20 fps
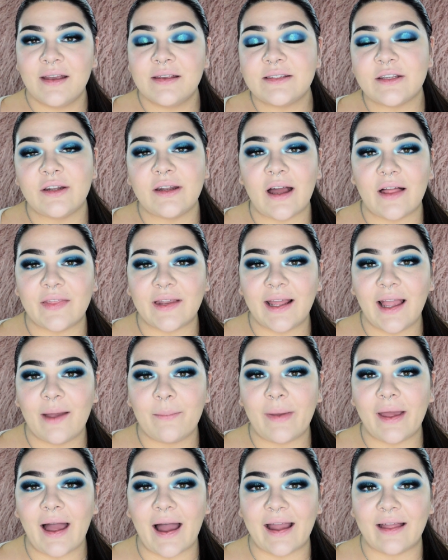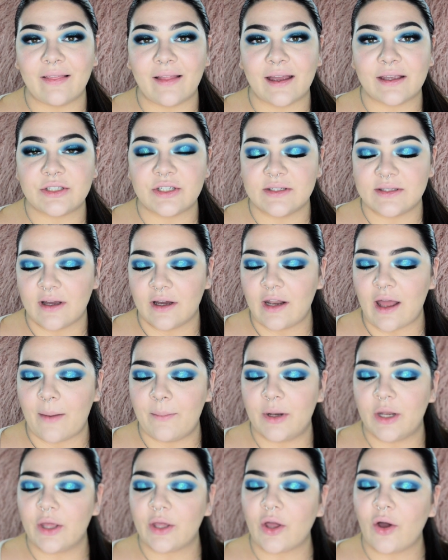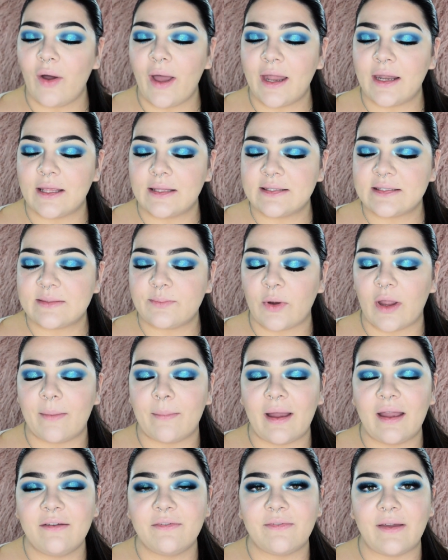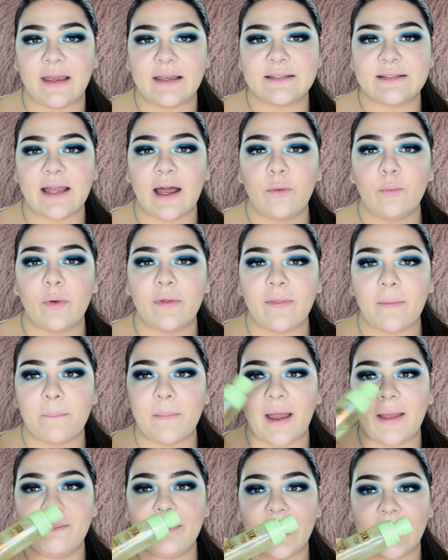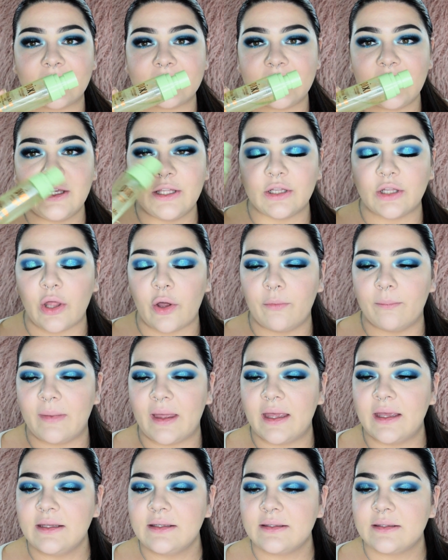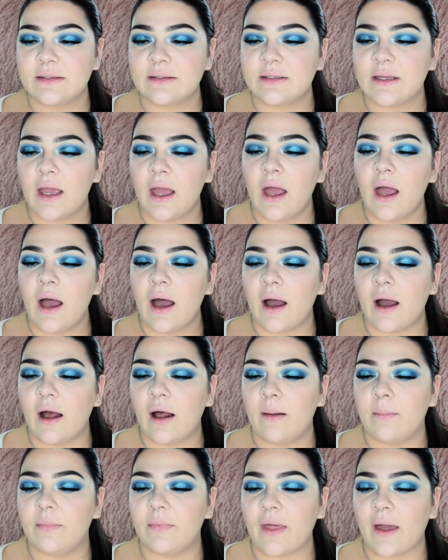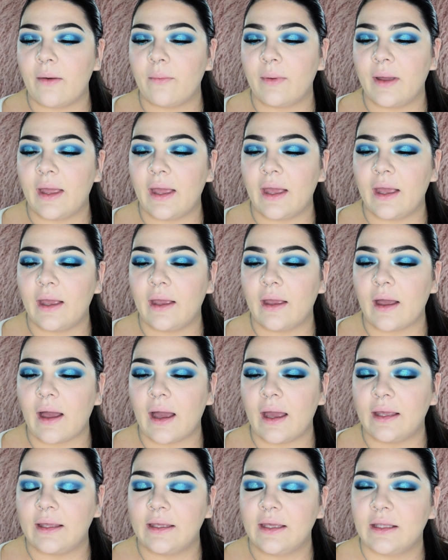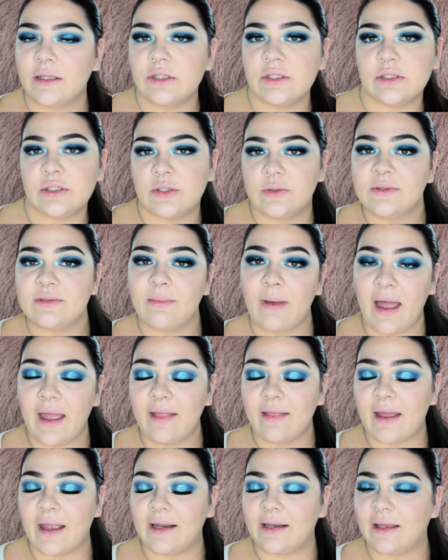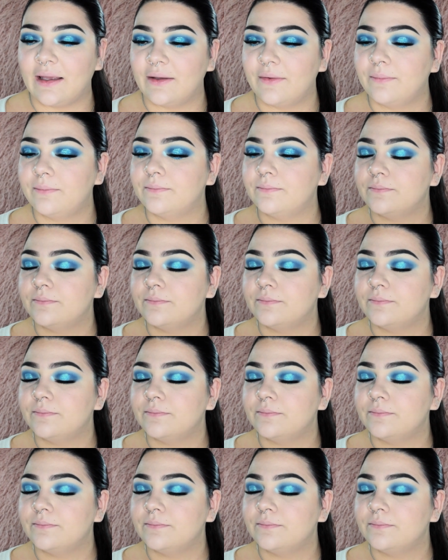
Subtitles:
So now that I have my eyelashes on, I'm going to go ahead and spray my face down with my Pixi Glow Mist, that way I can do some highlighting.